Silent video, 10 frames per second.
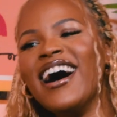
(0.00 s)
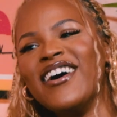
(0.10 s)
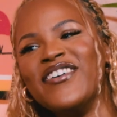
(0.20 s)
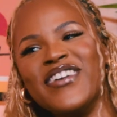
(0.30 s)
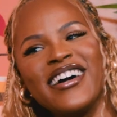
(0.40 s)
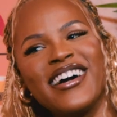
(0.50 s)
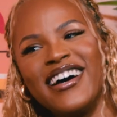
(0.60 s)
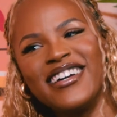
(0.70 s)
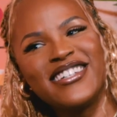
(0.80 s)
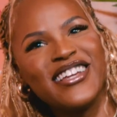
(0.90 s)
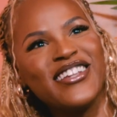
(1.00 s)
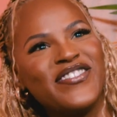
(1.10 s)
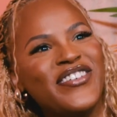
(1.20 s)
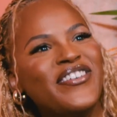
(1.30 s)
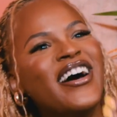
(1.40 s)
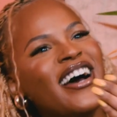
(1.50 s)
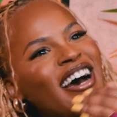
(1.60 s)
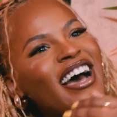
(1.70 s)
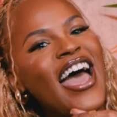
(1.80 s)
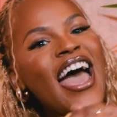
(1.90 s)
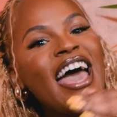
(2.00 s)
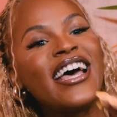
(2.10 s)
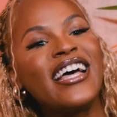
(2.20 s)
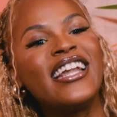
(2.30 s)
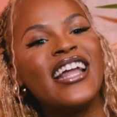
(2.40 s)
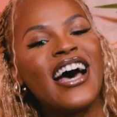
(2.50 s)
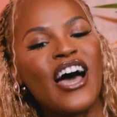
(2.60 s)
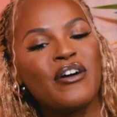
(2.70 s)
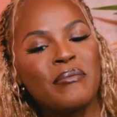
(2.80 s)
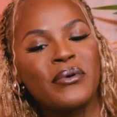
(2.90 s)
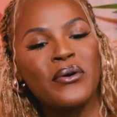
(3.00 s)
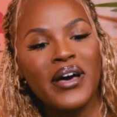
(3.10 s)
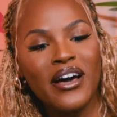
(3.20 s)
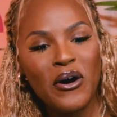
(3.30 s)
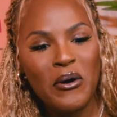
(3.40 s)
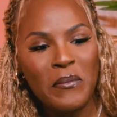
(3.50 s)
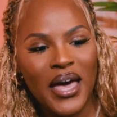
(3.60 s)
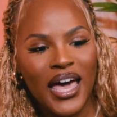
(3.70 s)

Oh my gosh, I love him. And I remember going home,